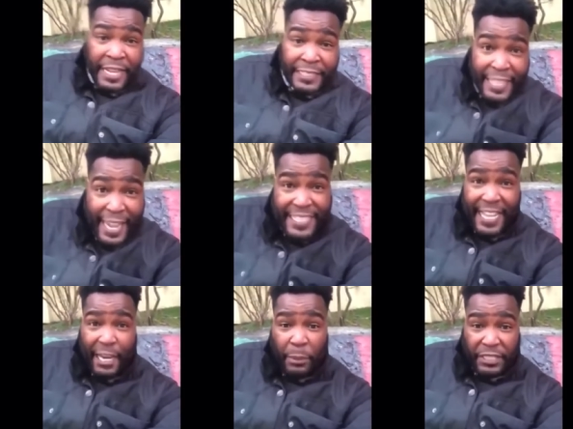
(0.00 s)
Then they
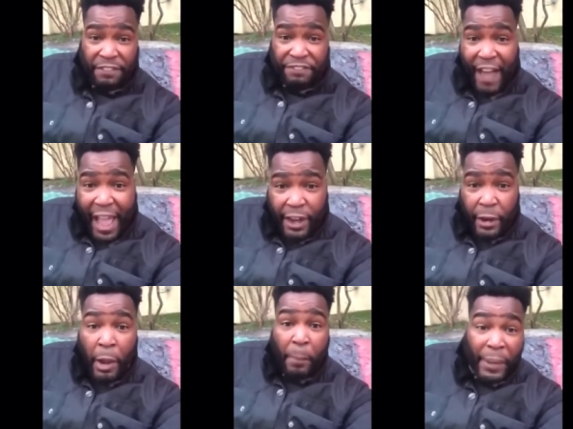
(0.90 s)
said it was a
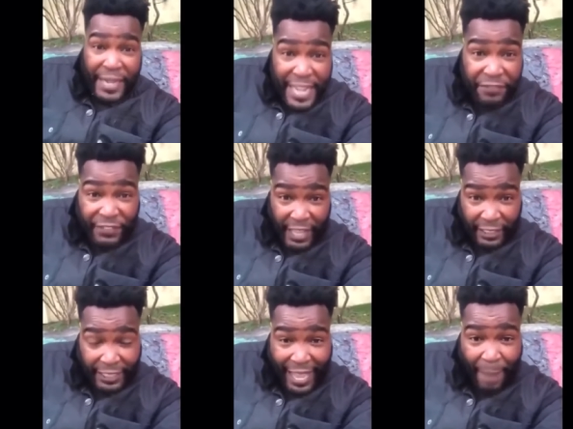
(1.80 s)
fire beneath the
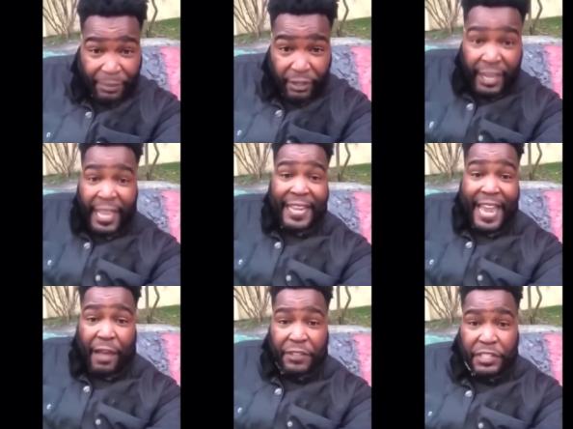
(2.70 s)
helicopter. And
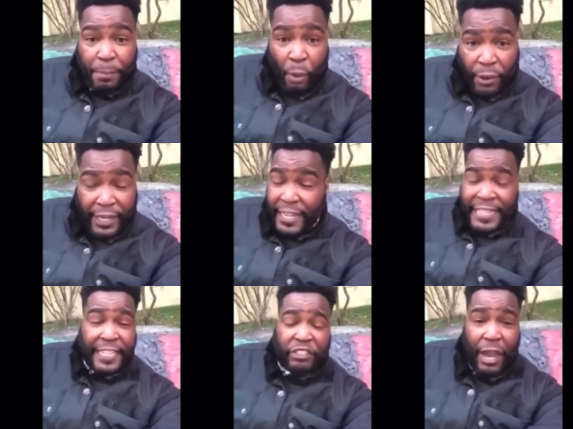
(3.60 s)
now this morning,
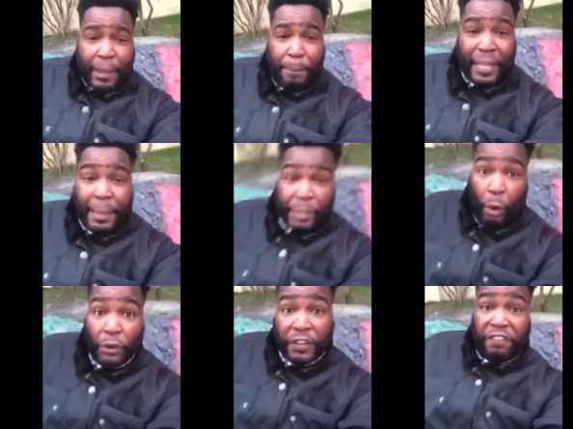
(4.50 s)
they're trying to blame it
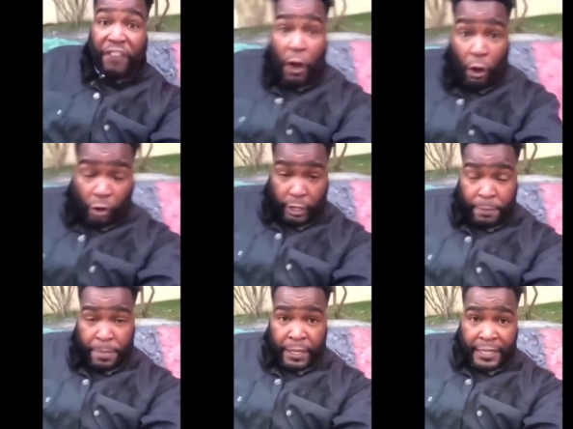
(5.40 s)
on the fog.
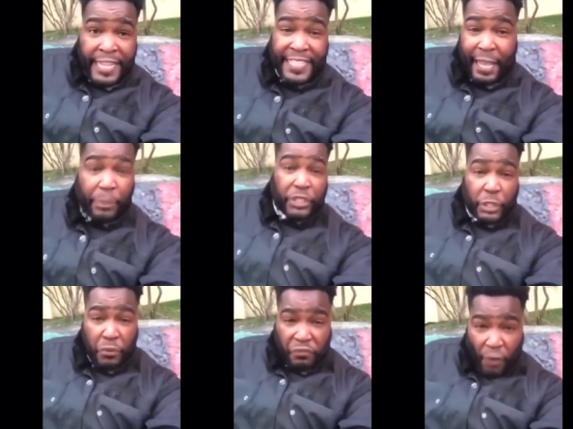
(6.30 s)
They say it was
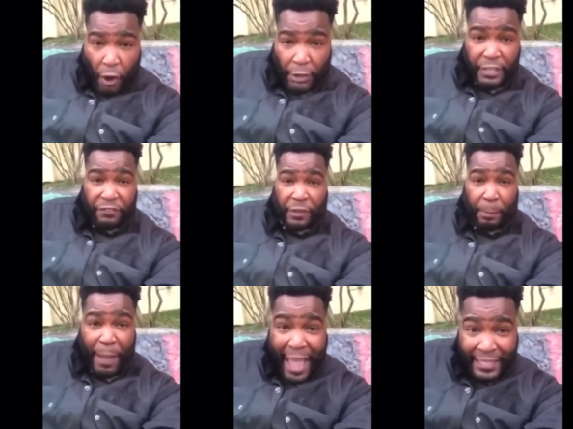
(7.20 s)
too foggy for the
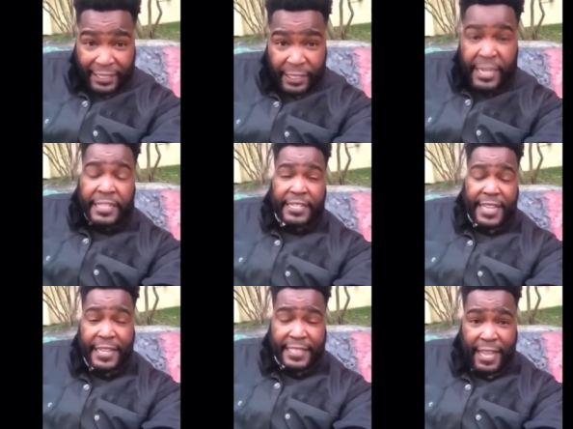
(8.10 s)
pilot to
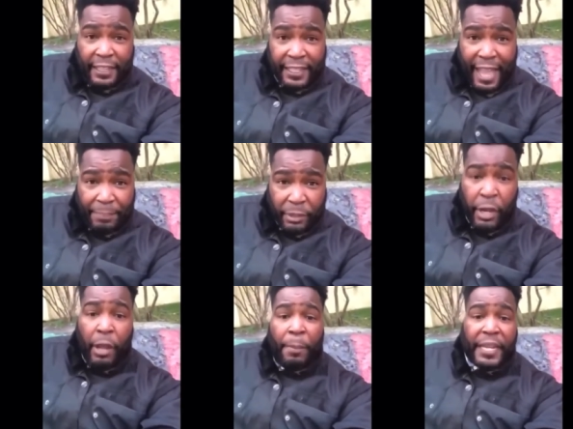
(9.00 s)
take the helicopter,
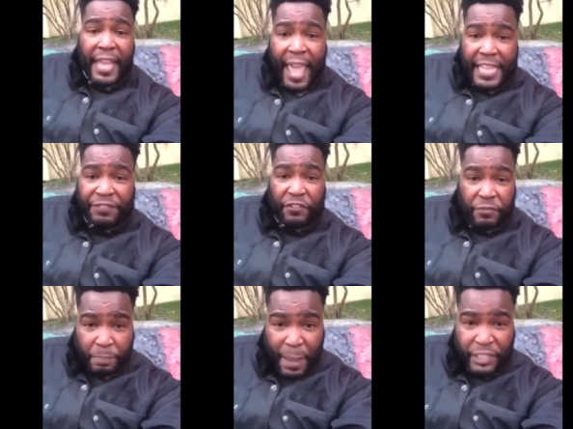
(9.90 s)
but he asked for
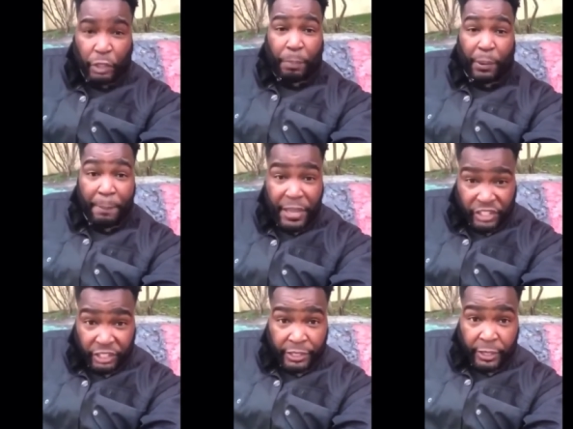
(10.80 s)
special
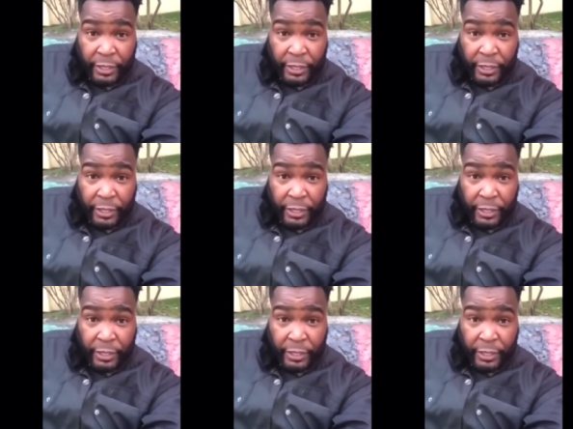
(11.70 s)
permission.